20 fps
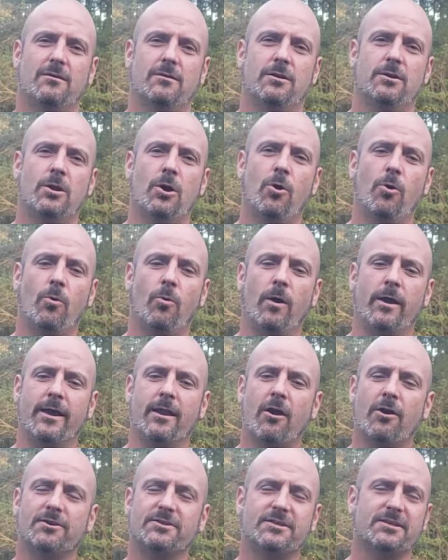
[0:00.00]
You know, in
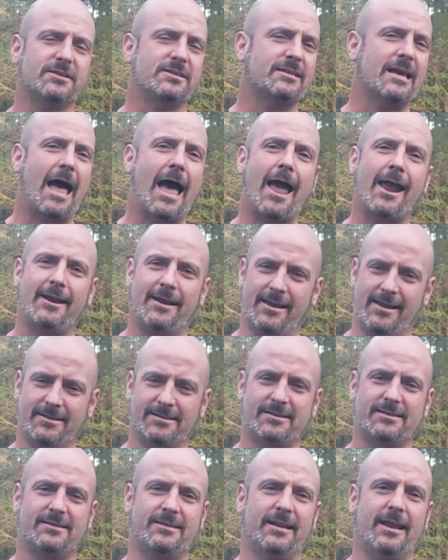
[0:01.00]
our
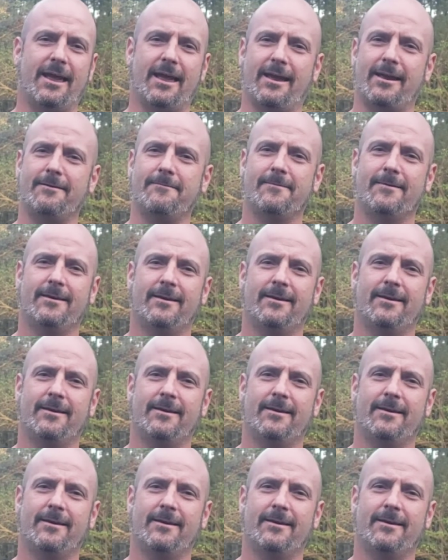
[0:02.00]
societies today,